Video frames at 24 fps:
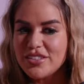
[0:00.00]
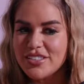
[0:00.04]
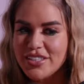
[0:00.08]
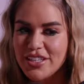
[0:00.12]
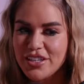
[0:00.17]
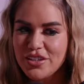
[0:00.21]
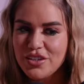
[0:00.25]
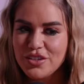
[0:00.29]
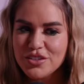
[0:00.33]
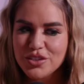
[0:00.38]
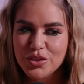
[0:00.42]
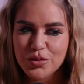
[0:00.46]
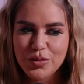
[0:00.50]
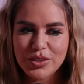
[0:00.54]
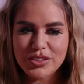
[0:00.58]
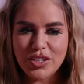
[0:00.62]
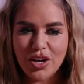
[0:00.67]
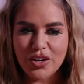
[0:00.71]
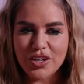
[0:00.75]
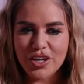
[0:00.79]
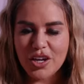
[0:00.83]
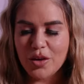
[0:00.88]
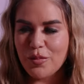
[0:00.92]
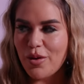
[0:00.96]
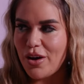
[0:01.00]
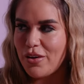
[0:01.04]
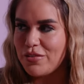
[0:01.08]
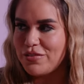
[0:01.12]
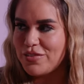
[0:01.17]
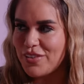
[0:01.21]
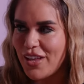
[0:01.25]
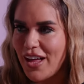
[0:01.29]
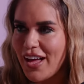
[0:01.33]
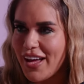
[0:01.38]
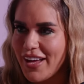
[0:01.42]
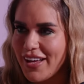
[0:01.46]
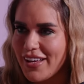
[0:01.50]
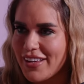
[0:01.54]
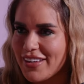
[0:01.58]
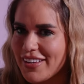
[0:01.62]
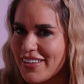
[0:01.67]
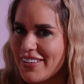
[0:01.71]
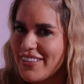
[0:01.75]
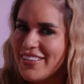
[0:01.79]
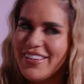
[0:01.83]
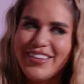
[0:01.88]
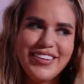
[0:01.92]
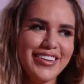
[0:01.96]
skills? are we talking about flying?
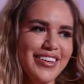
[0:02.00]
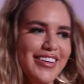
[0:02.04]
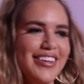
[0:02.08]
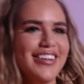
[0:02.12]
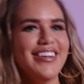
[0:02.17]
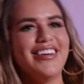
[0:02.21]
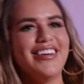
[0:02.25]
Anything. It could be